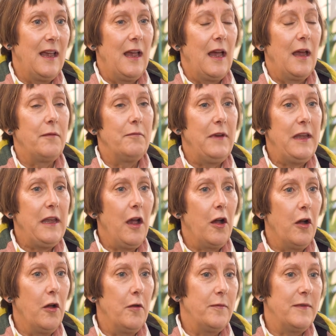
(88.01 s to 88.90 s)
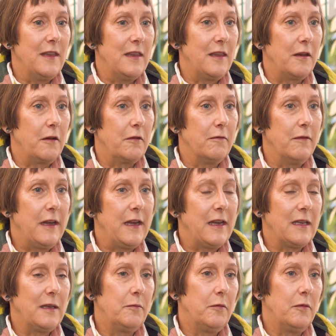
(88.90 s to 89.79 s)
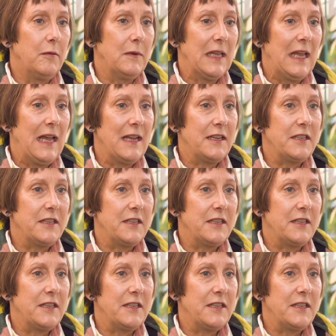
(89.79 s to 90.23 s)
and we hope that the curriculum will allow